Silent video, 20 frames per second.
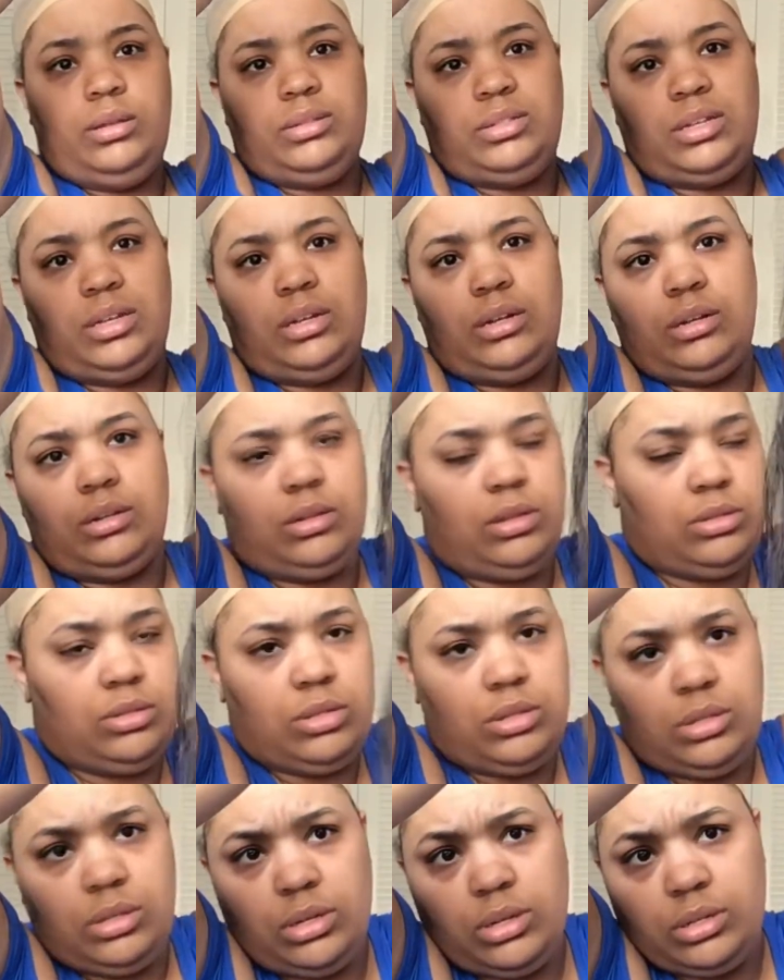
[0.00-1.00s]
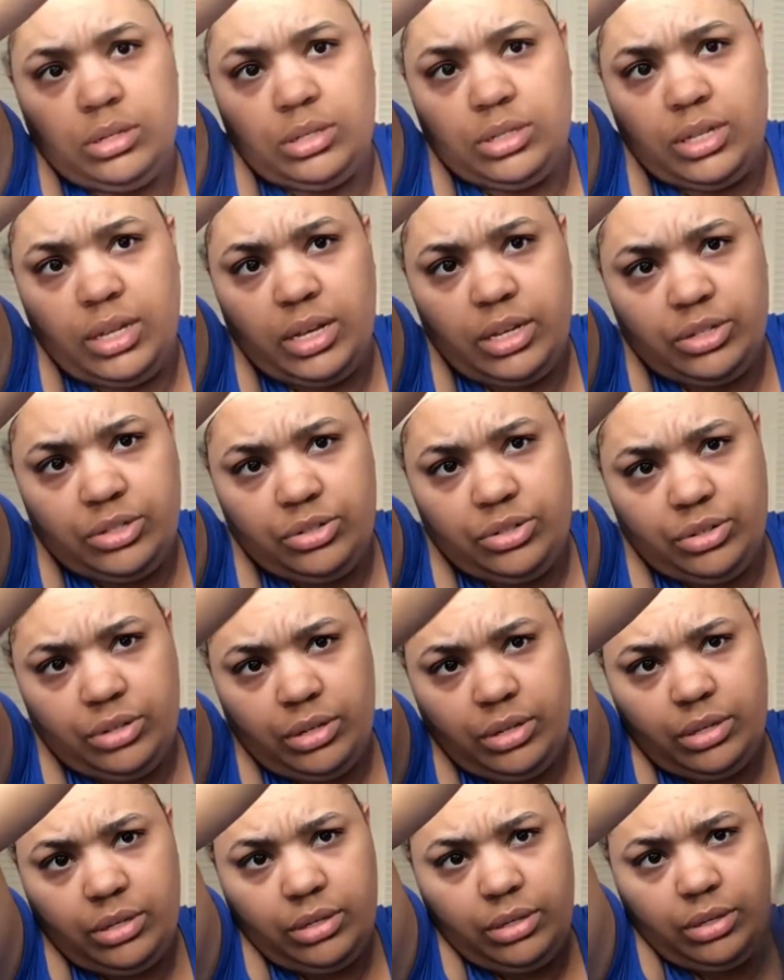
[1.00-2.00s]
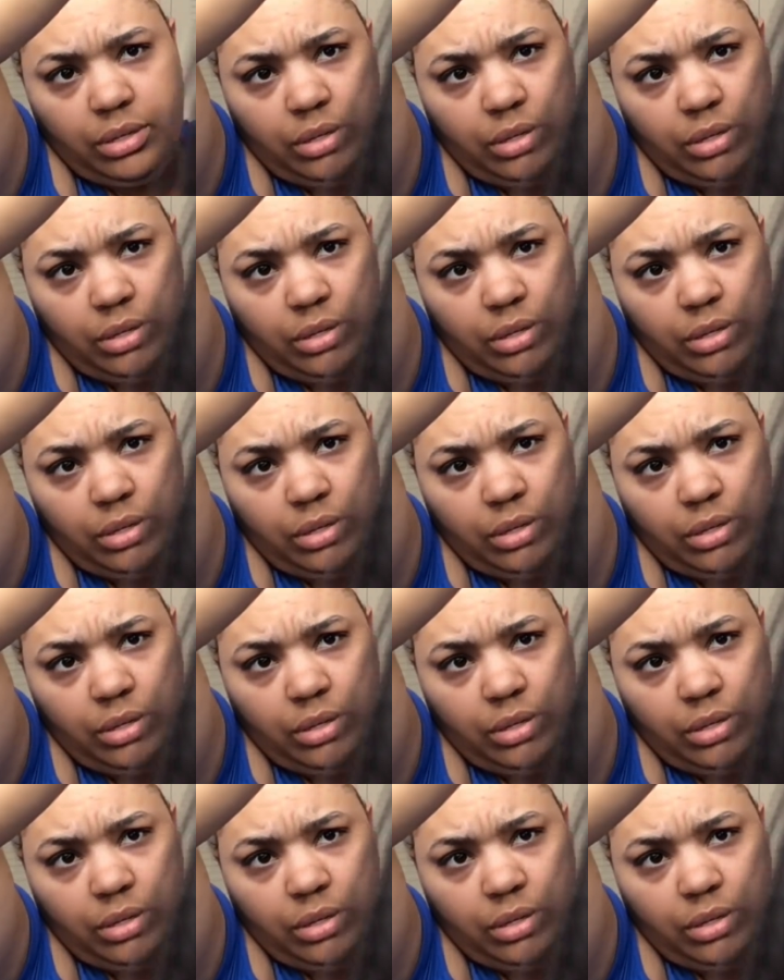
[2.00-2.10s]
let's get a closer look on the texture.